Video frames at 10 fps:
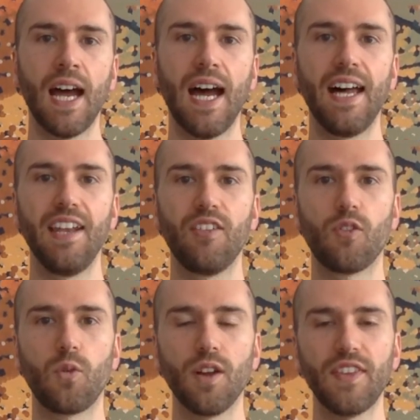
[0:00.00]
And
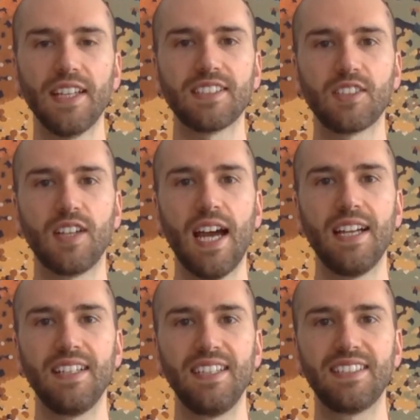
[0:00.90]
what that's
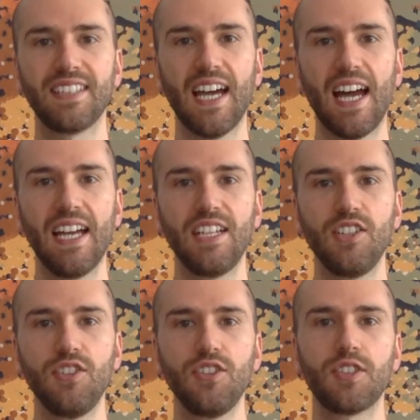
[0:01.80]
created is a
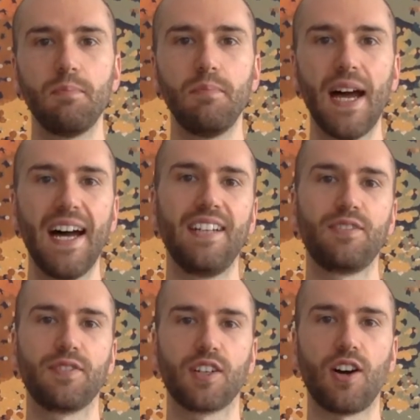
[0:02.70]
new demand
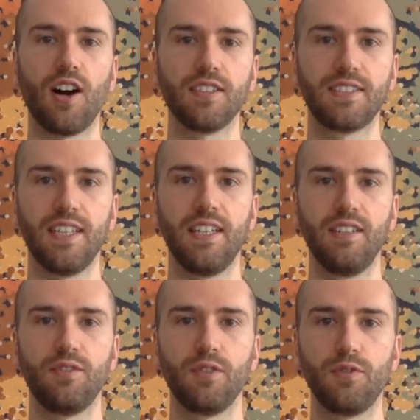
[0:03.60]
for content,
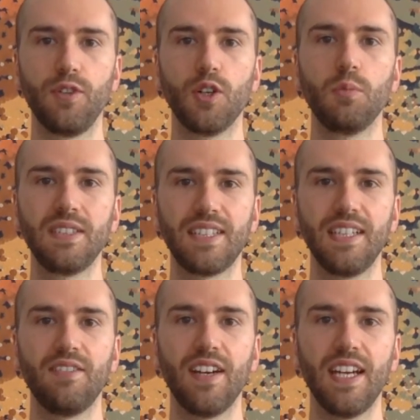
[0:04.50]
for film and
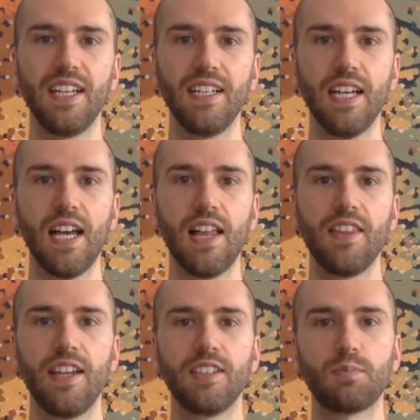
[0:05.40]
T V,
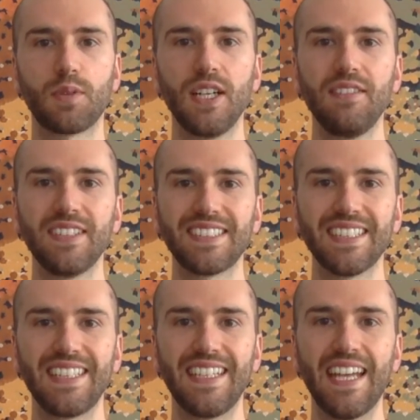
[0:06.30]
that has
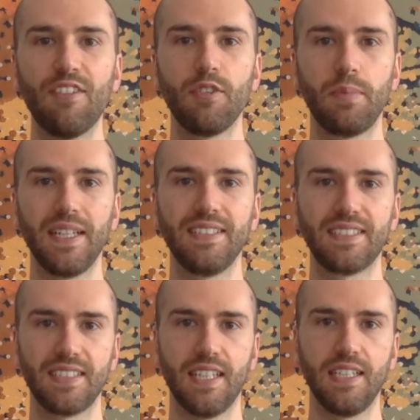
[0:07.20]
previously never been
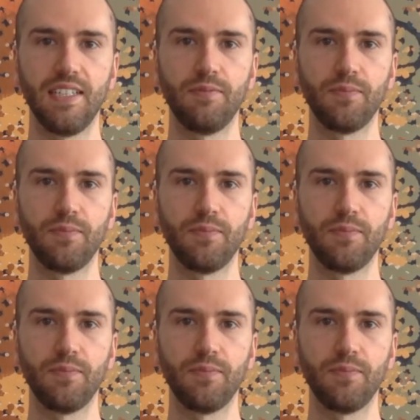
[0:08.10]
seen.